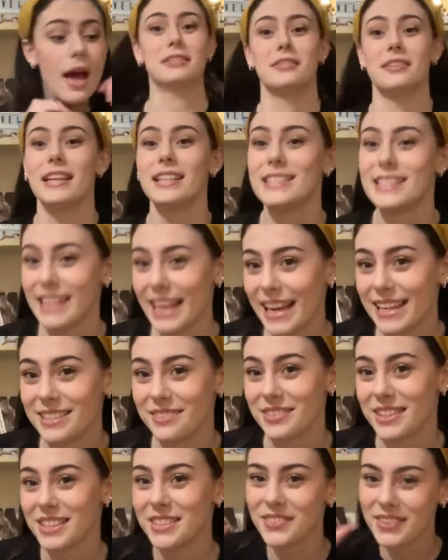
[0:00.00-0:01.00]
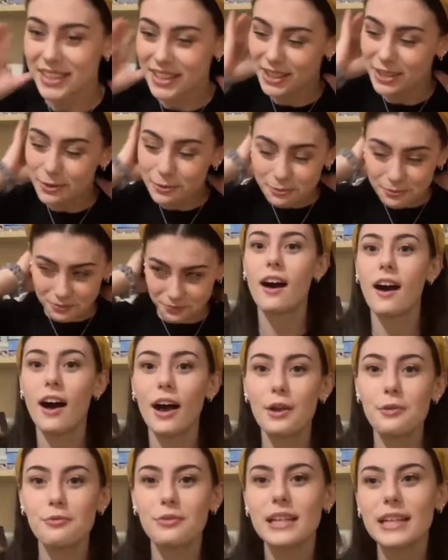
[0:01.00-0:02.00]
So that's the end of this video.
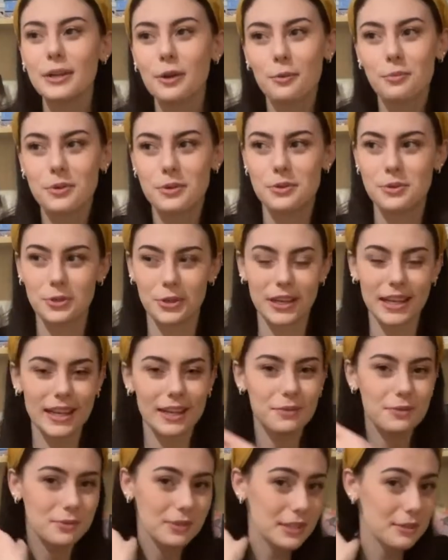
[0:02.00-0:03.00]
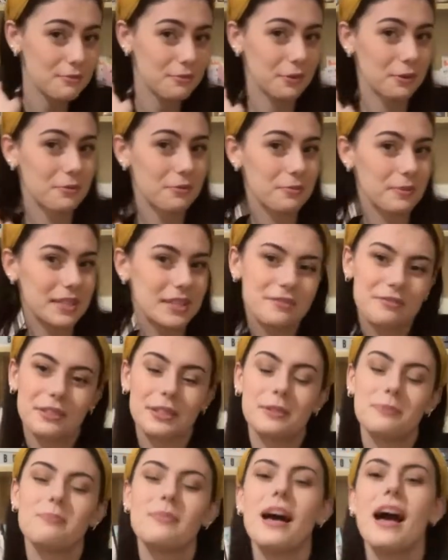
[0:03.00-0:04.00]
I really hope you enjoyed it. It was really fun for me to
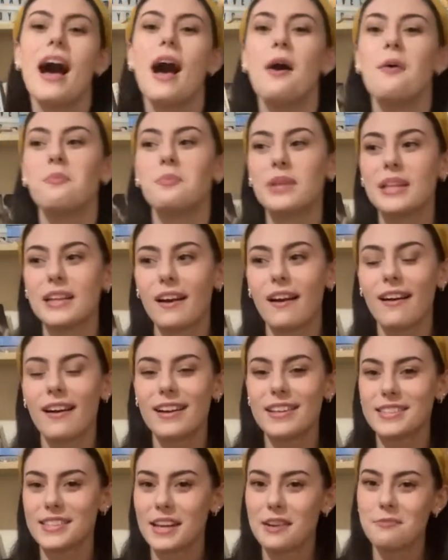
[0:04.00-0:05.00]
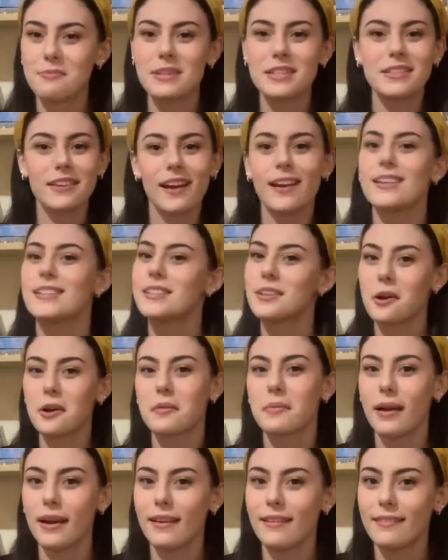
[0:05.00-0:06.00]
film because I've been dying to
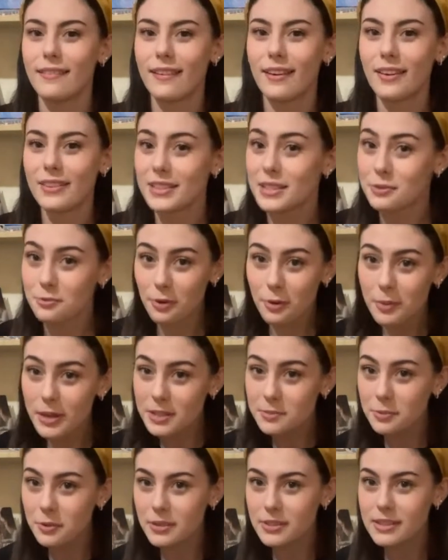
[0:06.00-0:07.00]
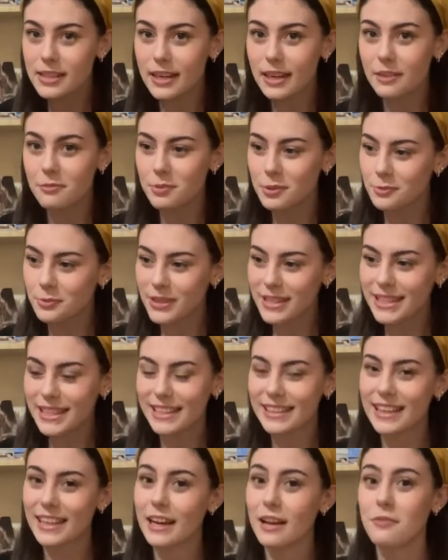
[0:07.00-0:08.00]
talk about all these romance books that I've been
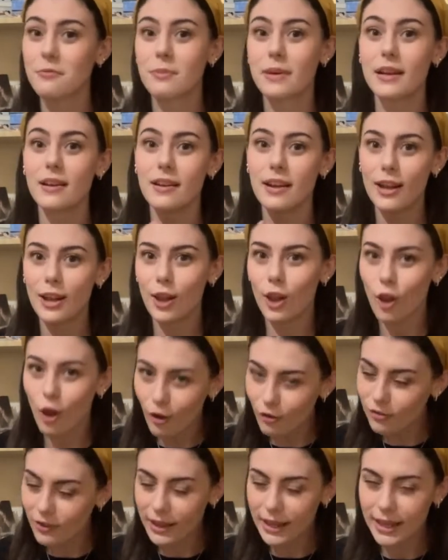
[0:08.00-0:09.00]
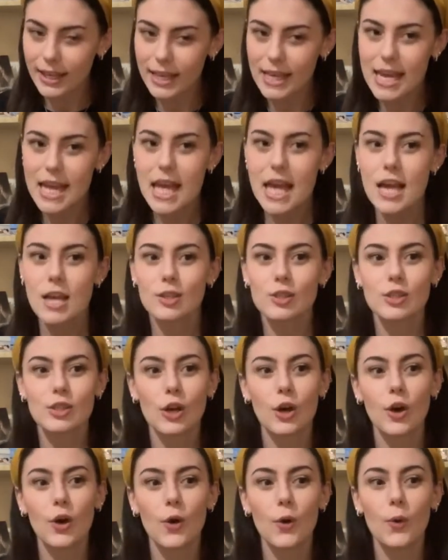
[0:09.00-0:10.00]
reading that I've been loving.
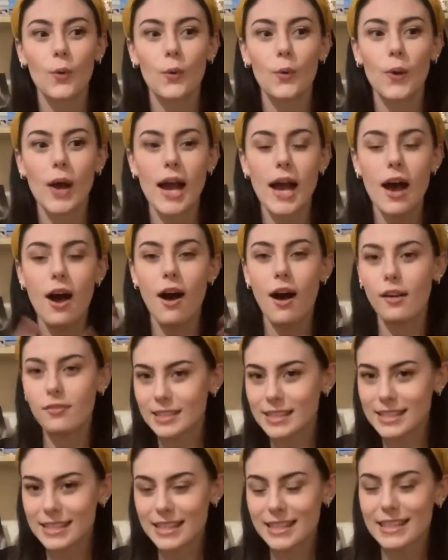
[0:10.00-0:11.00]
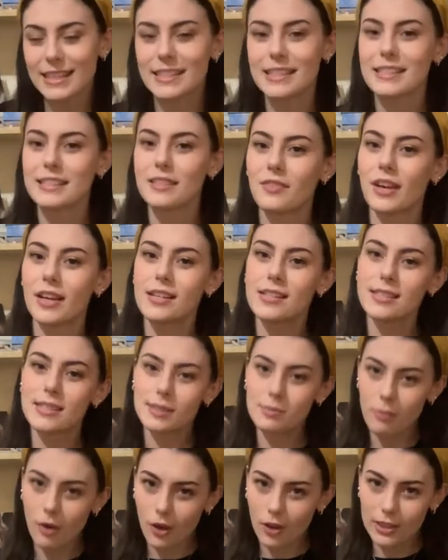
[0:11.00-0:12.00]
So obviously this very
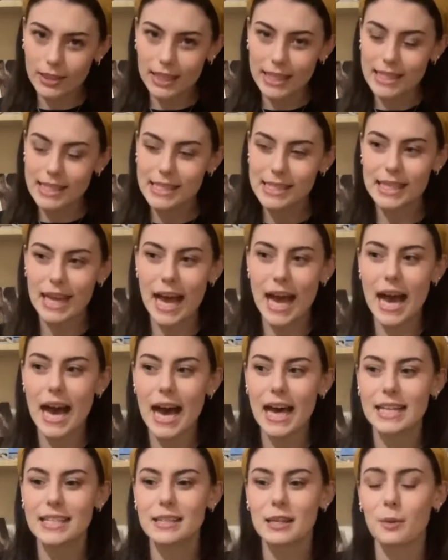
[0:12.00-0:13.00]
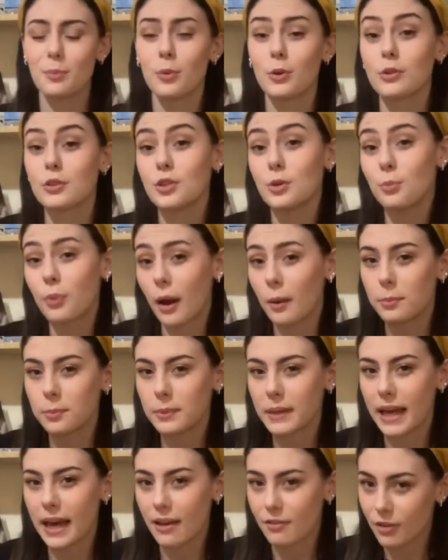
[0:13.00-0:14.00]
small list and they're books you
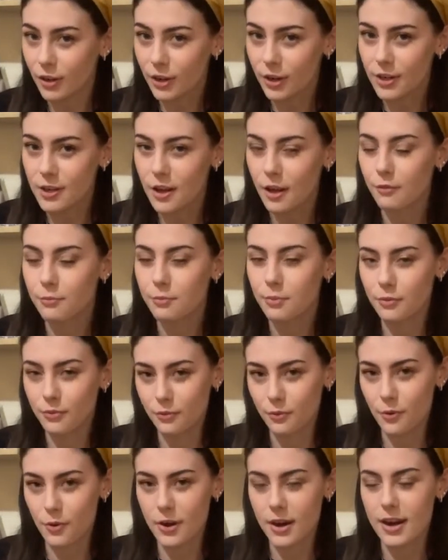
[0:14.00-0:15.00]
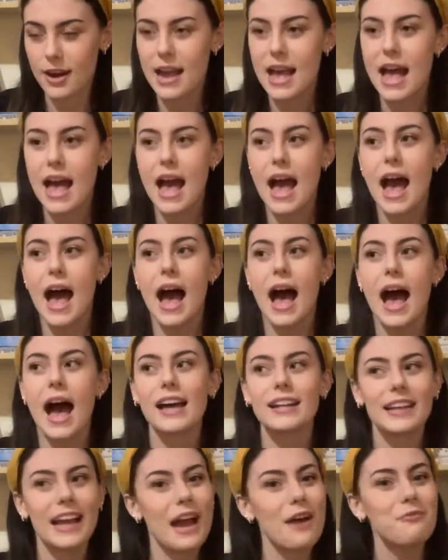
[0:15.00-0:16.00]
probably have heard of before.
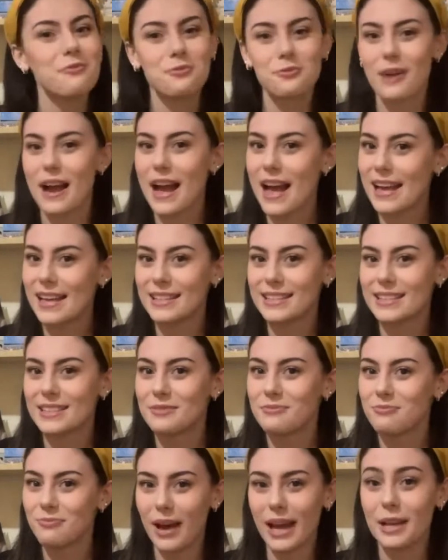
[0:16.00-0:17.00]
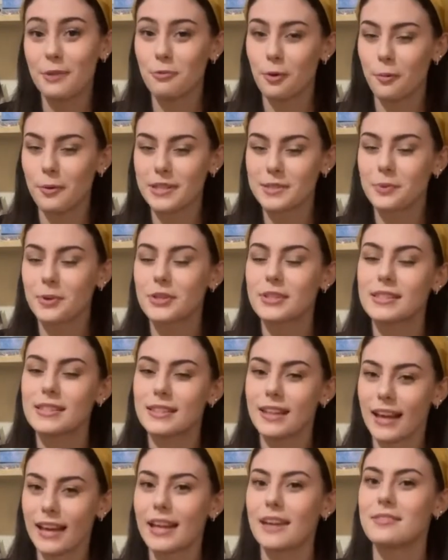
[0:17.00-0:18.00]
And I haven't read many romance books,
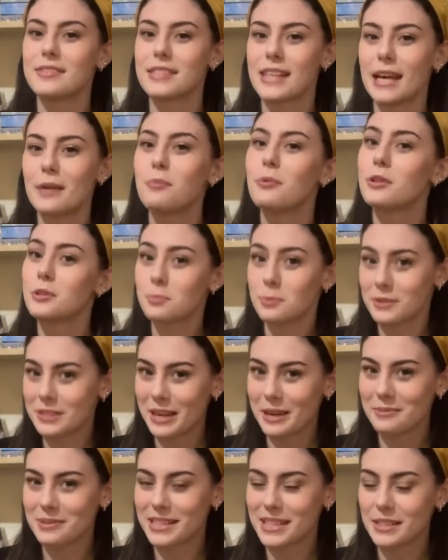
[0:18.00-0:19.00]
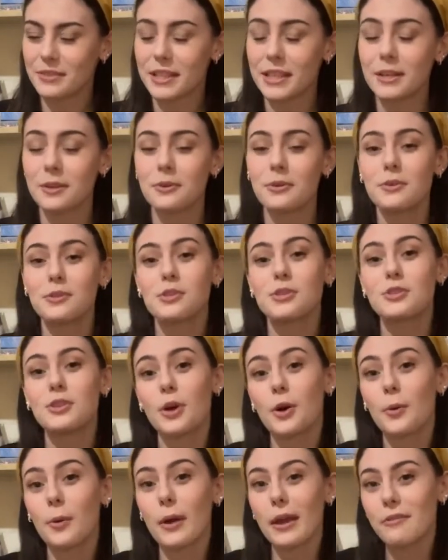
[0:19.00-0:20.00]
like I've said multiple times in this video.
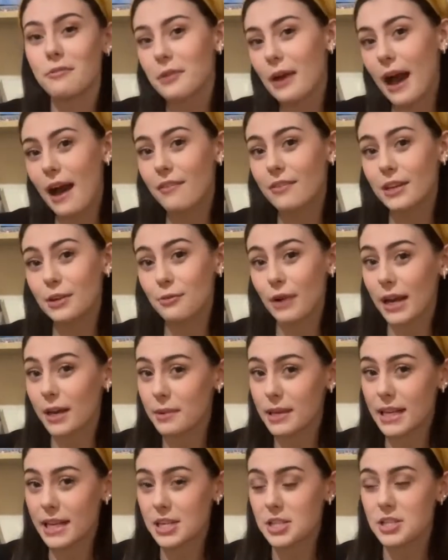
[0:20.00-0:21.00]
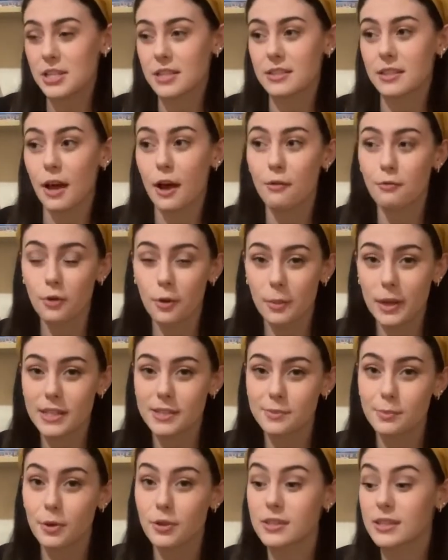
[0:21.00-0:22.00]
So if you have any recommendations of
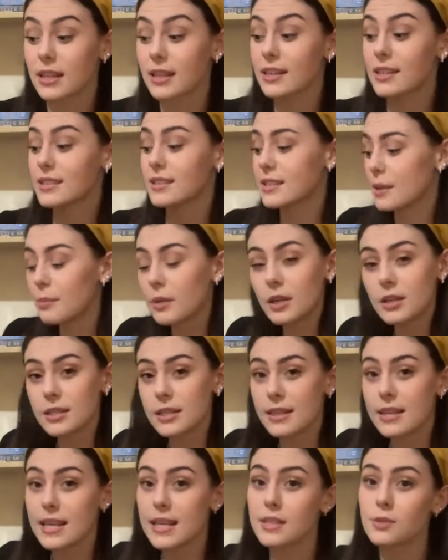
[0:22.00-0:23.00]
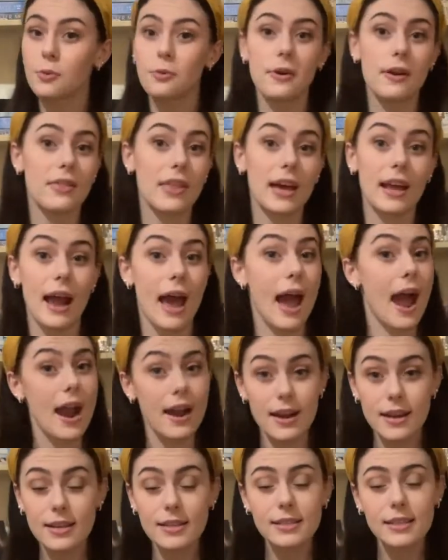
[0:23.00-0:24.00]
romance books that are similar to these or that
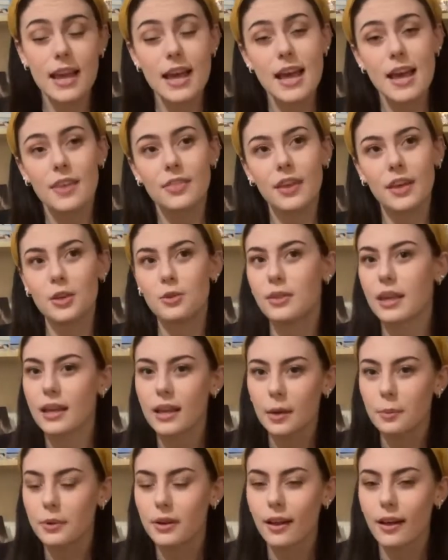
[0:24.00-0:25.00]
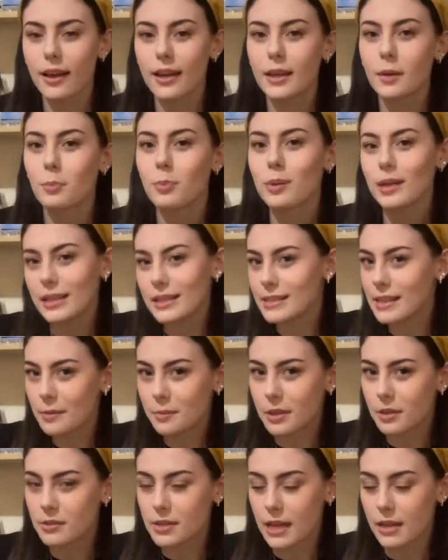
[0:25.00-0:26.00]
aren't, that you think I would like, please let
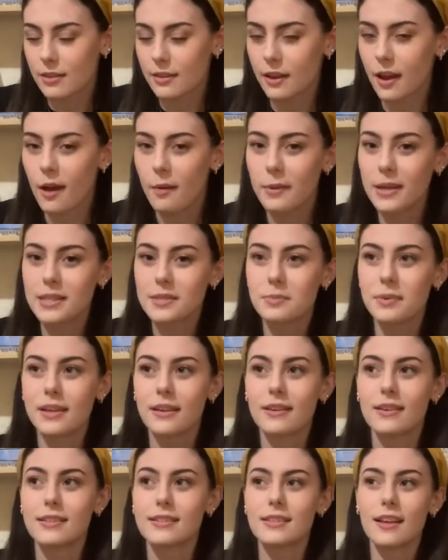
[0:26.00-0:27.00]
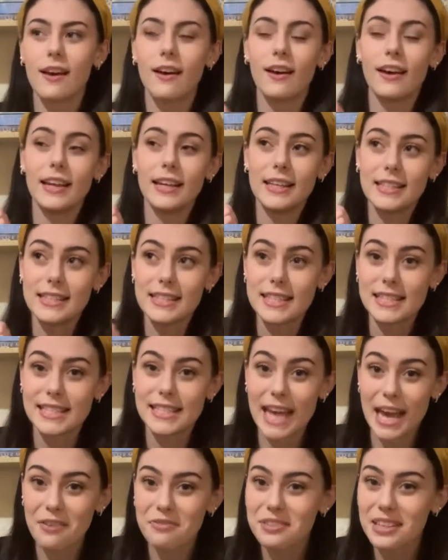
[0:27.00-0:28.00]
me know down in the comments because I
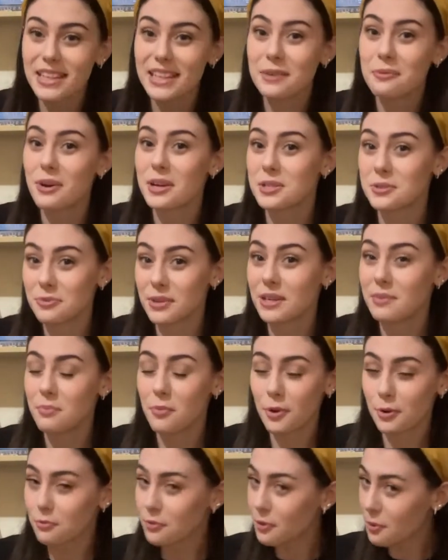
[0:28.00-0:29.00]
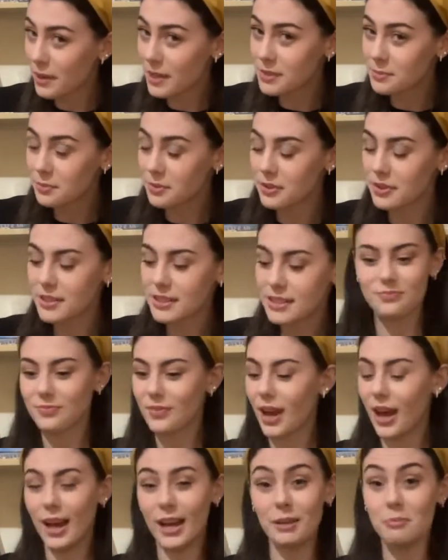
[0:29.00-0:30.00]
definitely want to read more romance books.
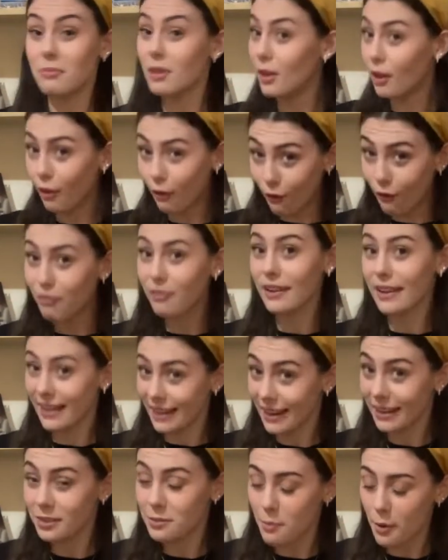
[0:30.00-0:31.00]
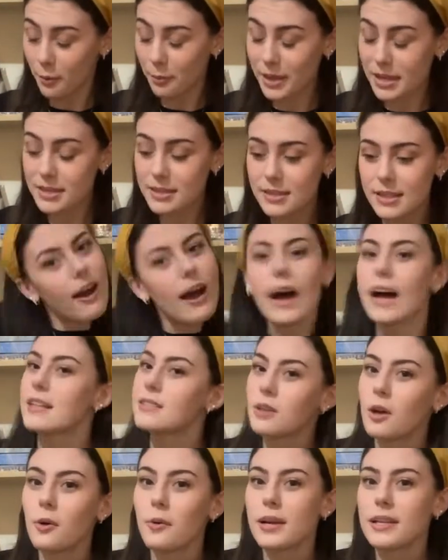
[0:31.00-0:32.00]
I'm loving it at the moment.
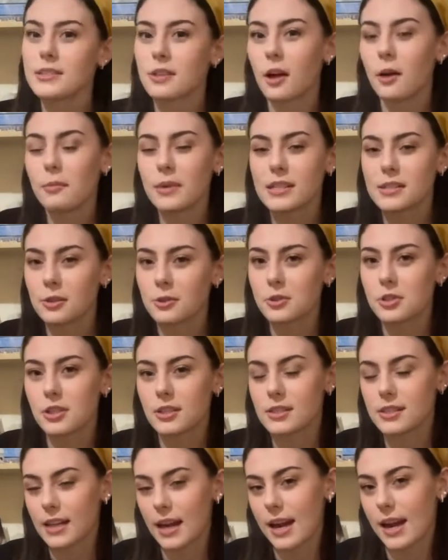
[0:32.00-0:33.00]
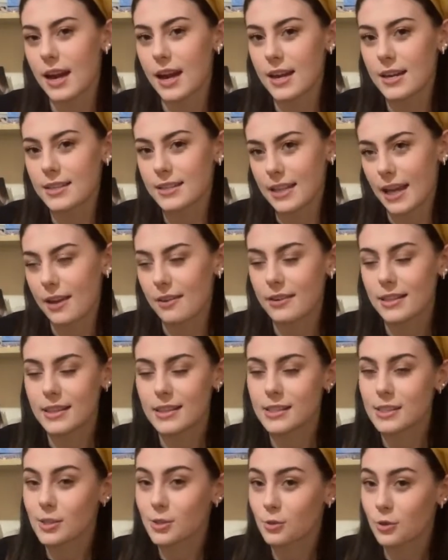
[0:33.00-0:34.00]
As always, all my socials are down in
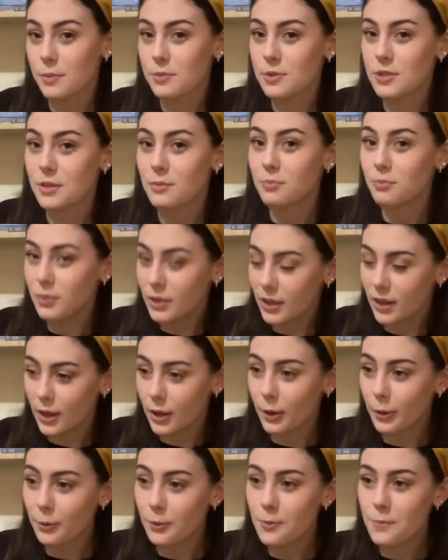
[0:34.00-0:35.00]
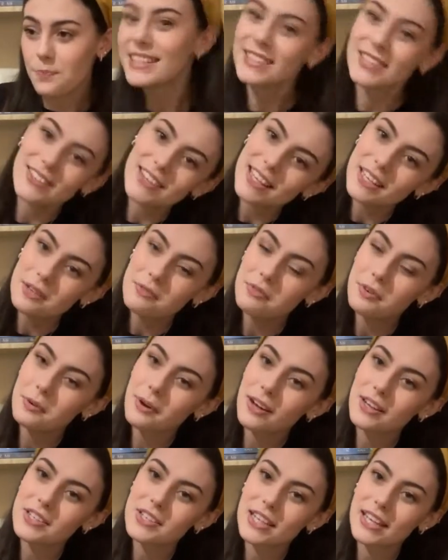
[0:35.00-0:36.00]
the description below. So thank you for
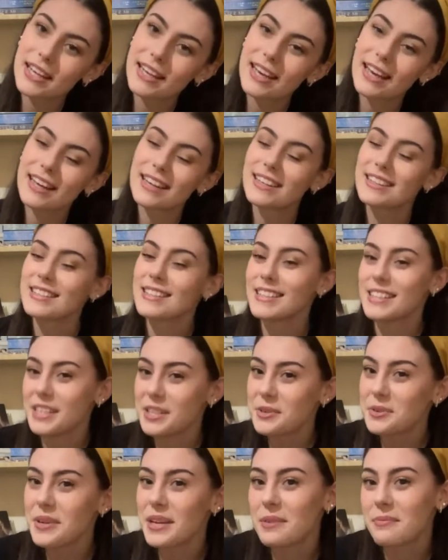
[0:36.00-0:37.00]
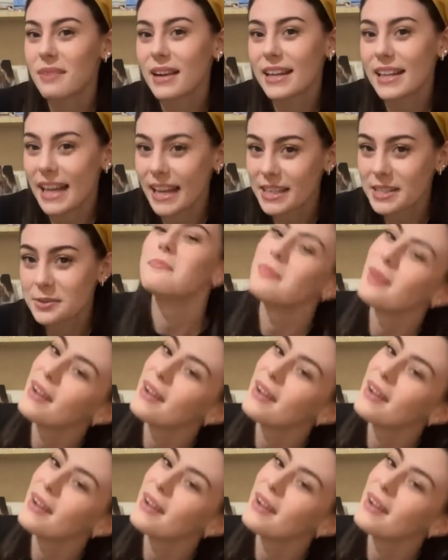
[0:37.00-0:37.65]
watching and I'll see you in my next.